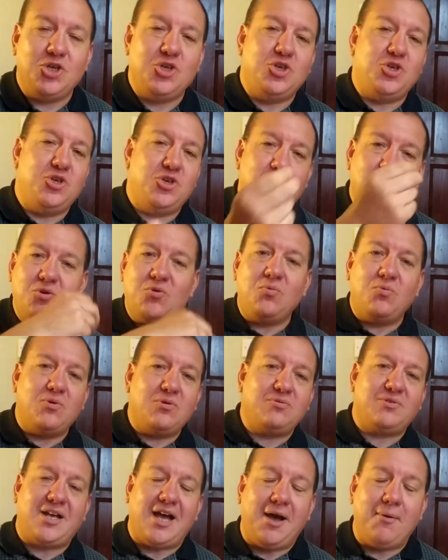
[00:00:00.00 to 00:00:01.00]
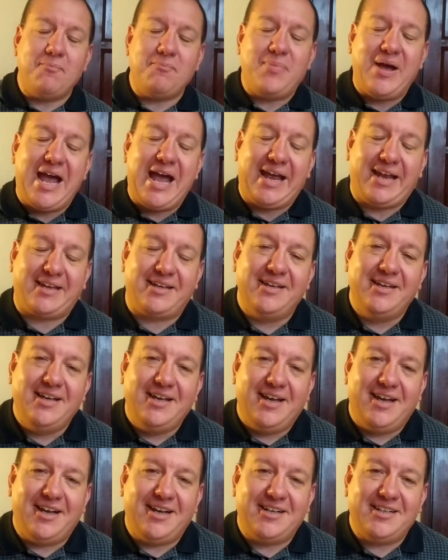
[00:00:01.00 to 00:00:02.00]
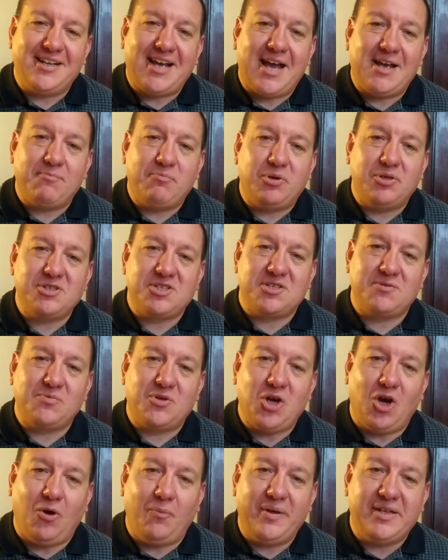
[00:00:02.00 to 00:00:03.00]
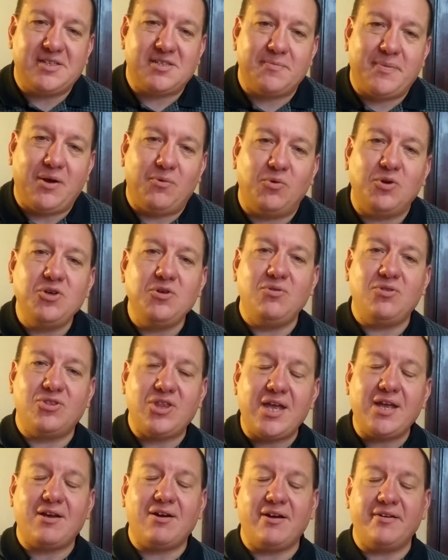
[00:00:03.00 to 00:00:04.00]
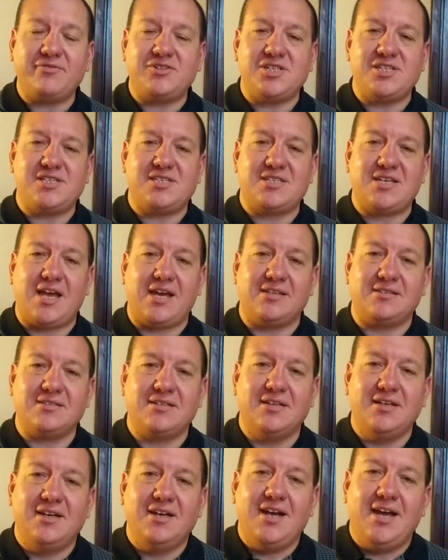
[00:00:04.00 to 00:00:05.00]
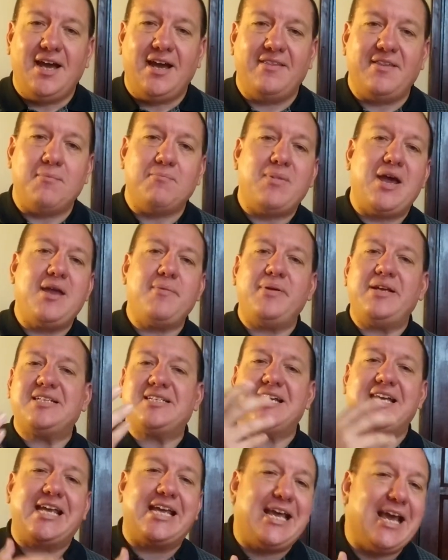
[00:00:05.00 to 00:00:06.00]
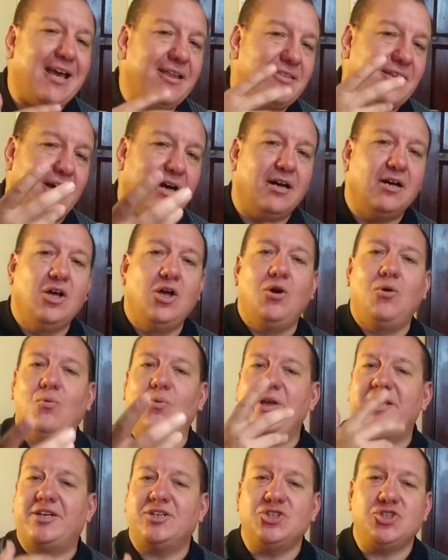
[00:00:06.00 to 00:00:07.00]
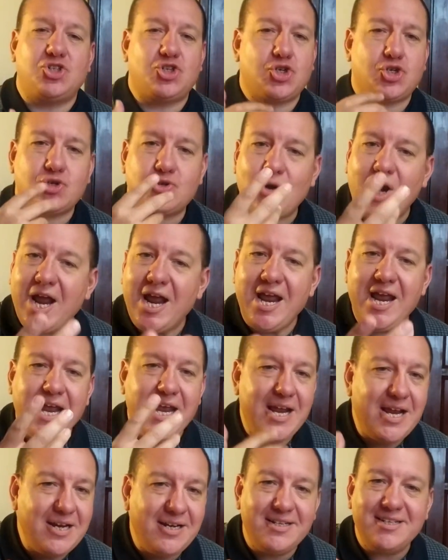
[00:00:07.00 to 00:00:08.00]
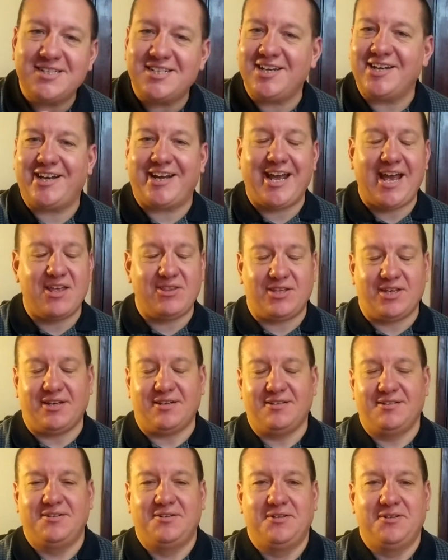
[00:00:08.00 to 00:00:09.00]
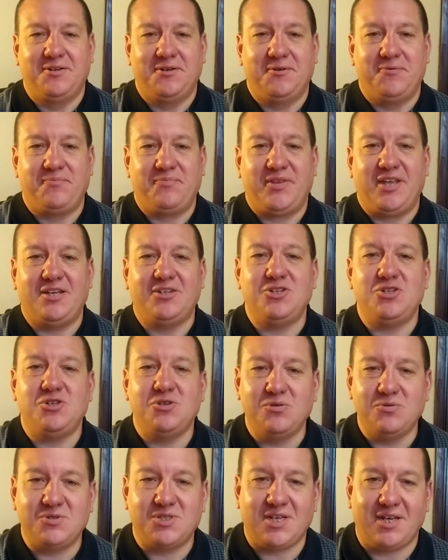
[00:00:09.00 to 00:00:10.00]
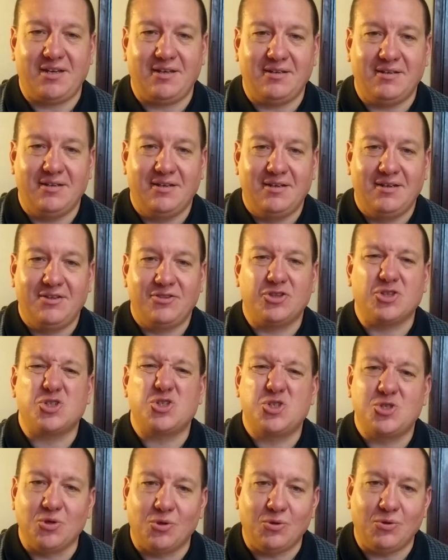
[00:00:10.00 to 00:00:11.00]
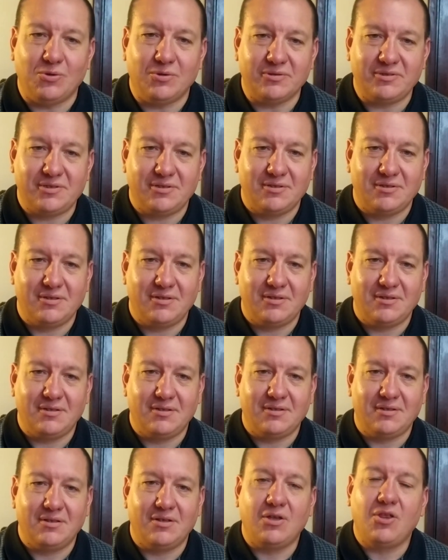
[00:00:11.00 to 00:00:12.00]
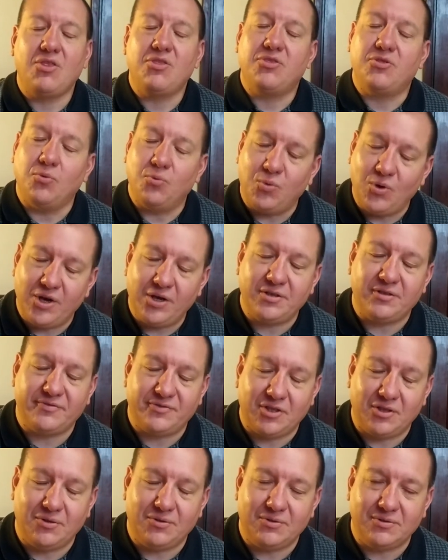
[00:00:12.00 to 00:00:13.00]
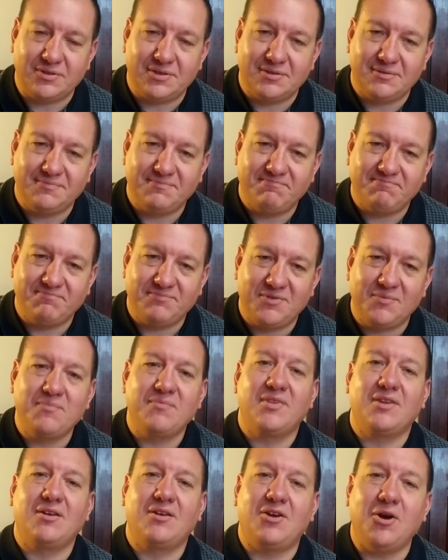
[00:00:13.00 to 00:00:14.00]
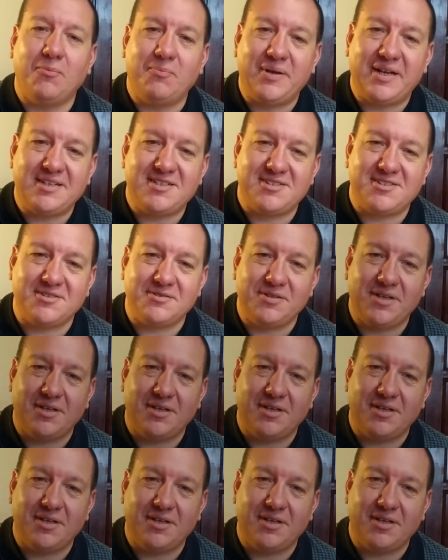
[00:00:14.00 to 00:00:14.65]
you will come back and put some comments about what you think I've just said. And then maybe together we can train together in using the sword, the word of the Lord. God bless to